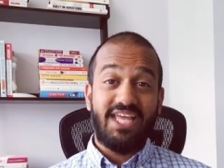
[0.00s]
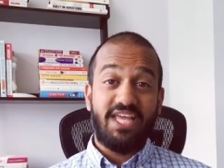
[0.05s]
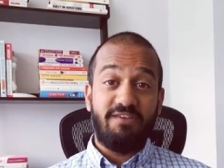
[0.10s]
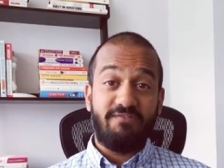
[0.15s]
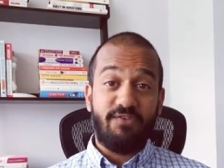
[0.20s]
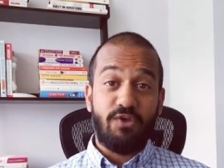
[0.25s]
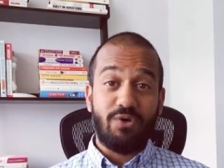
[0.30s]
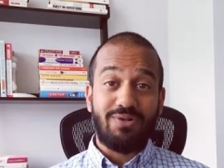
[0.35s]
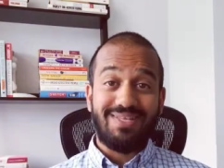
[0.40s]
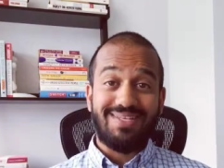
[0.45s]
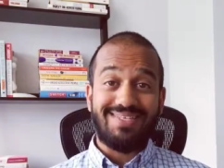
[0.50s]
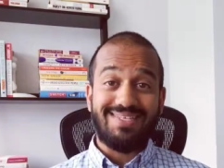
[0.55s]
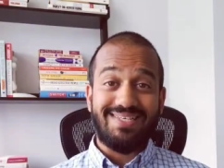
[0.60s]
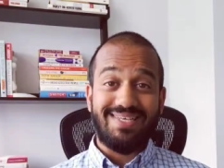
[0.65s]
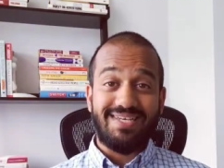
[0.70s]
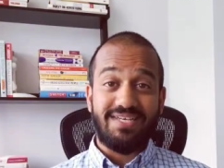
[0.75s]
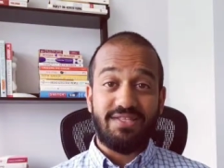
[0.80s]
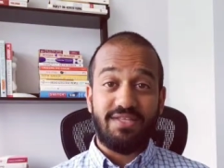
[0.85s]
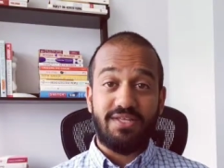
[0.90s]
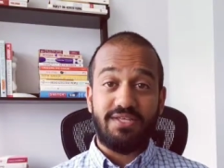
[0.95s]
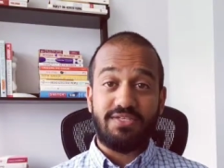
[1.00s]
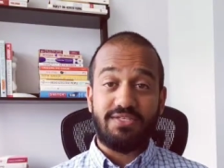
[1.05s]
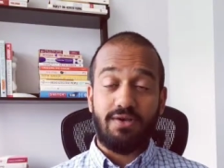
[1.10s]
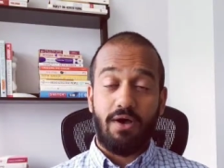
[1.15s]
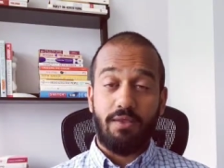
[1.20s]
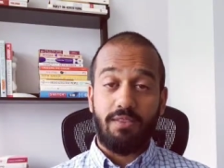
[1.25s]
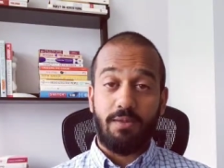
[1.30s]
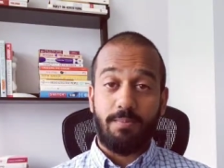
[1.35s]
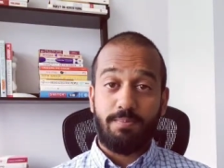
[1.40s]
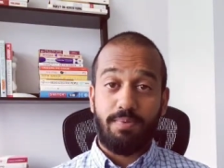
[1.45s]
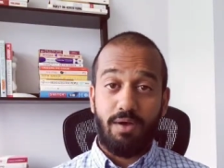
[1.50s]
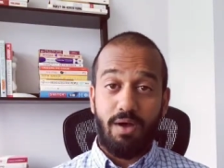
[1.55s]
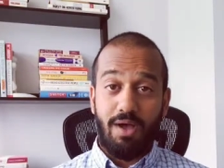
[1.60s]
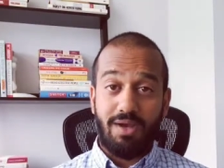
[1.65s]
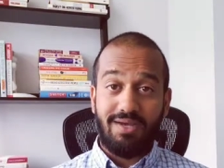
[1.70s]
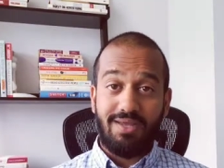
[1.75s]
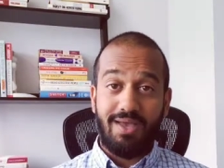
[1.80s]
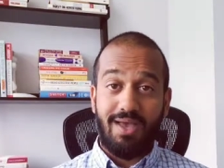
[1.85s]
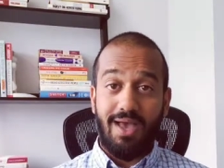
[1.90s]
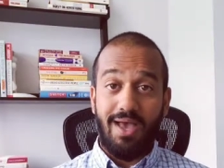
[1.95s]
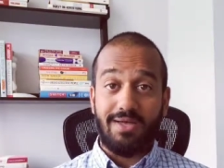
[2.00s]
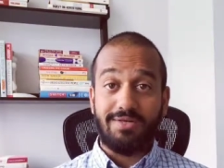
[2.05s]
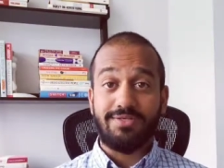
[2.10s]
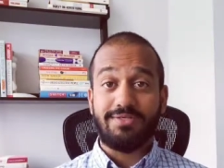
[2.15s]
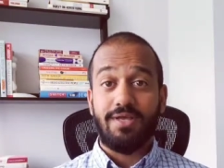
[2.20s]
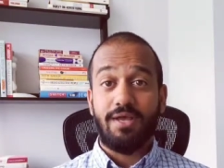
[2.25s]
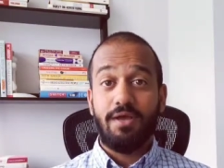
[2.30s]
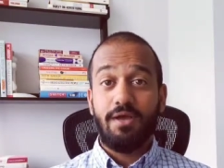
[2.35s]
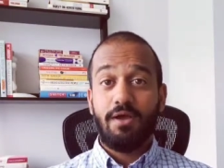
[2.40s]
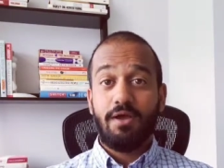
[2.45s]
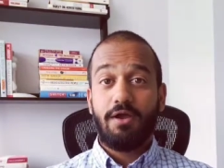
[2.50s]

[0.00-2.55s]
If you're listening to this on the podcast,